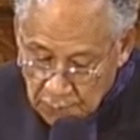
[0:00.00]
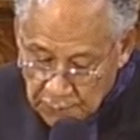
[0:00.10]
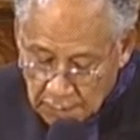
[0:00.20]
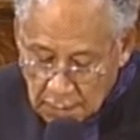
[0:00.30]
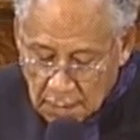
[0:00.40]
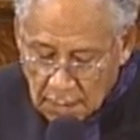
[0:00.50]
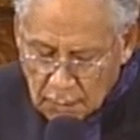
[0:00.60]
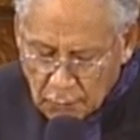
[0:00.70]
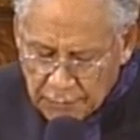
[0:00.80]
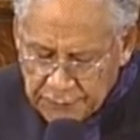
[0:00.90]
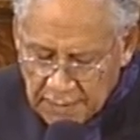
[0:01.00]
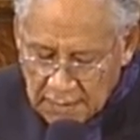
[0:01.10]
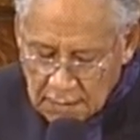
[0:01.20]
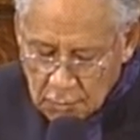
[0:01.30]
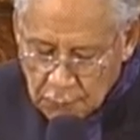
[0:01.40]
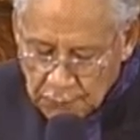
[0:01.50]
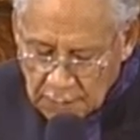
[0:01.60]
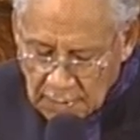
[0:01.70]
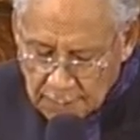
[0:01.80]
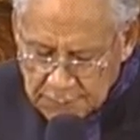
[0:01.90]
Father God, we thank you for
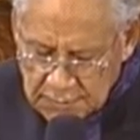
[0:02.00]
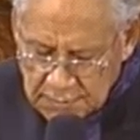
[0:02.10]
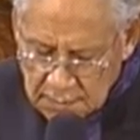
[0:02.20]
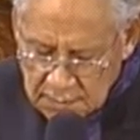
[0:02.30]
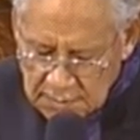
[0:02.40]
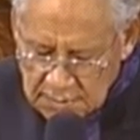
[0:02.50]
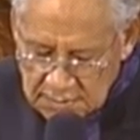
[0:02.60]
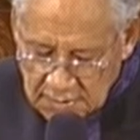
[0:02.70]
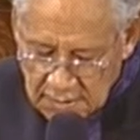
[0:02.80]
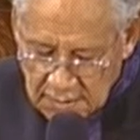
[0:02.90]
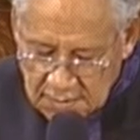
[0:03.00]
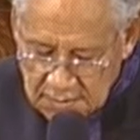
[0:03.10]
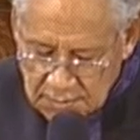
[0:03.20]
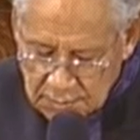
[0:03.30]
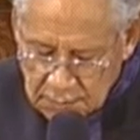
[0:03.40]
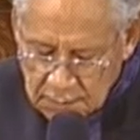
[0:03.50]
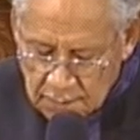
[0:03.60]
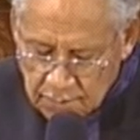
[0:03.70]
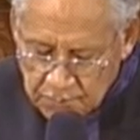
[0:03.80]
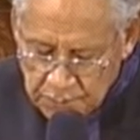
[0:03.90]
the opportunity today to
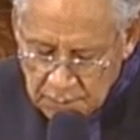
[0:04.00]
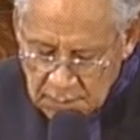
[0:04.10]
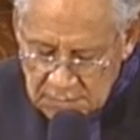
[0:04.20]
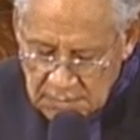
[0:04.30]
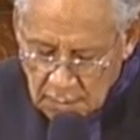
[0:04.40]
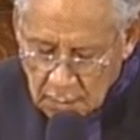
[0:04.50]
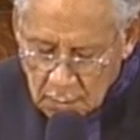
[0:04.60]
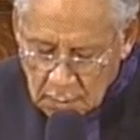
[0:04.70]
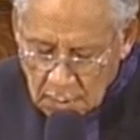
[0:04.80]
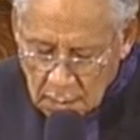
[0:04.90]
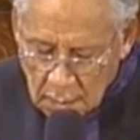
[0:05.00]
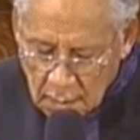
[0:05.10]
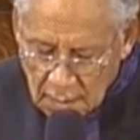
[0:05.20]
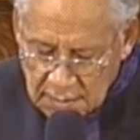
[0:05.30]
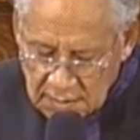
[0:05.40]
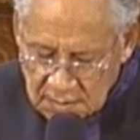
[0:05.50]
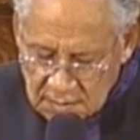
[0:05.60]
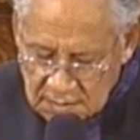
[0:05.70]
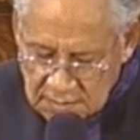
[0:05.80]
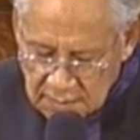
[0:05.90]
tell our
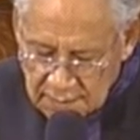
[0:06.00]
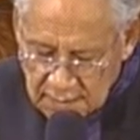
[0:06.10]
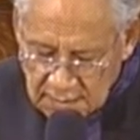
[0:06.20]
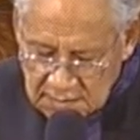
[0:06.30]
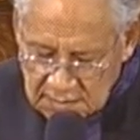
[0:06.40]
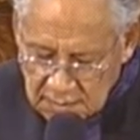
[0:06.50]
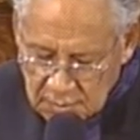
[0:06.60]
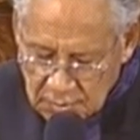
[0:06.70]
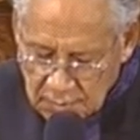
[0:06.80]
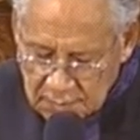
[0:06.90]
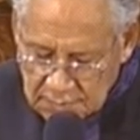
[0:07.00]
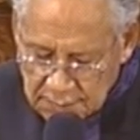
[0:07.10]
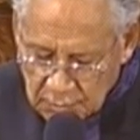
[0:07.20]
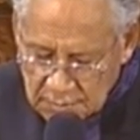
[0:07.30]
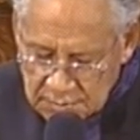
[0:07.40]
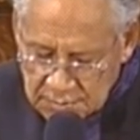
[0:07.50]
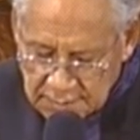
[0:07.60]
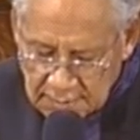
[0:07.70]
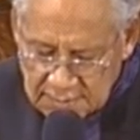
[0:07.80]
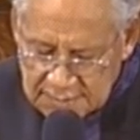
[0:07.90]
audience the things that you have spoken to
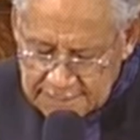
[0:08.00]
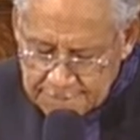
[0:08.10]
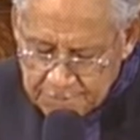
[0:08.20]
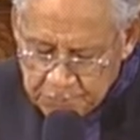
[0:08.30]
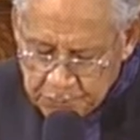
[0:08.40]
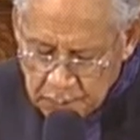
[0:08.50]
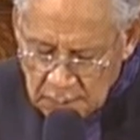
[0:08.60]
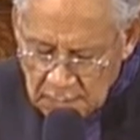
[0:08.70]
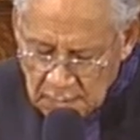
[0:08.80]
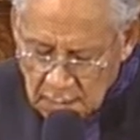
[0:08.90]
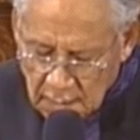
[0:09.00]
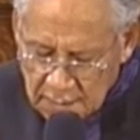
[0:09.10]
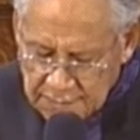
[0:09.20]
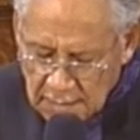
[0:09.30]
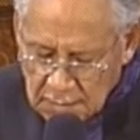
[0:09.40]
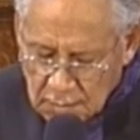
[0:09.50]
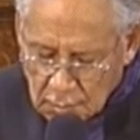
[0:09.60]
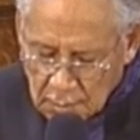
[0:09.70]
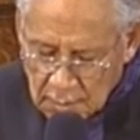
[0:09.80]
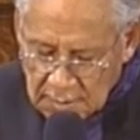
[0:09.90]
us. I thank you,
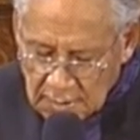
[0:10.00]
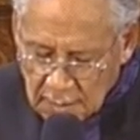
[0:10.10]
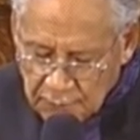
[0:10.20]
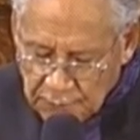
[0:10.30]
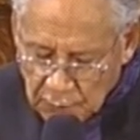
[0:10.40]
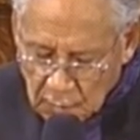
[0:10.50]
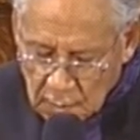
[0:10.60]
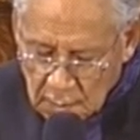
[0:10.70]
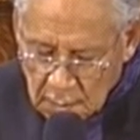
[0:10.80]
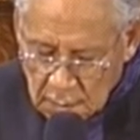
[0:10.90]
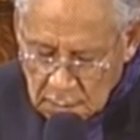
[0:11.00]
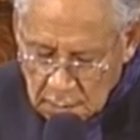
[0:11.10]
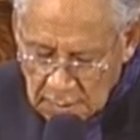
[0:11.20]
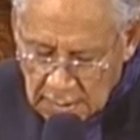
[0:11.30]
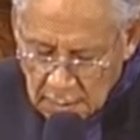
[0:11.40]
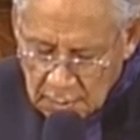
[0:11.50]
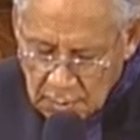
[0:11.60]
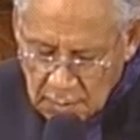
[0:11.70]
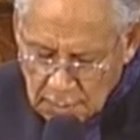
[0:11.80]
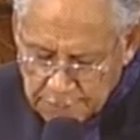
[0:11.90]
Lord God, for how
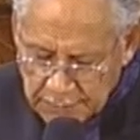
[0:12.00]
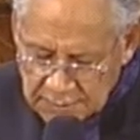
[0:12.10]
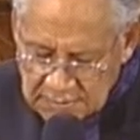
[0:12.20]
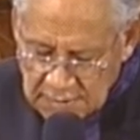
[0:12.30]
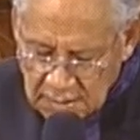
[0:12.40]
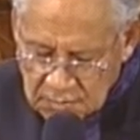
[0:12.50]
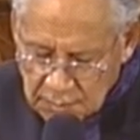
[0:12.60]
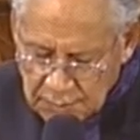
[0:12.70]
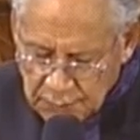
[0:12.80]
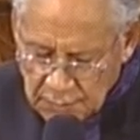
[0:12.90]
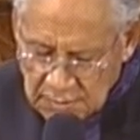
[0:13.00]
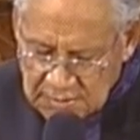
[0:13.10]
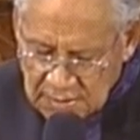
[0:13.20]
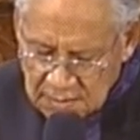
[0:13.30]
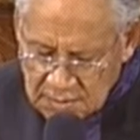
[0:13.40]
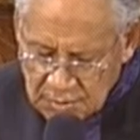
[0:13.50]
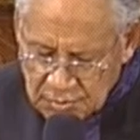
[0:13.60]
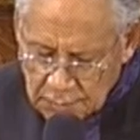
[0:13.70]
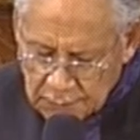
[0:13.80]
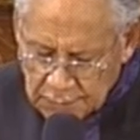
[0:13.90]
you help us as we preach and teach
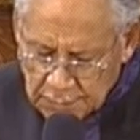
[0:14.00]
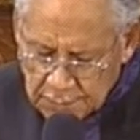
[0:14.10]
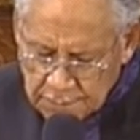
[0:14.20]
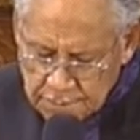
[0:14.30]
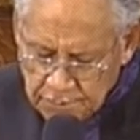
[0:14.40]
your word.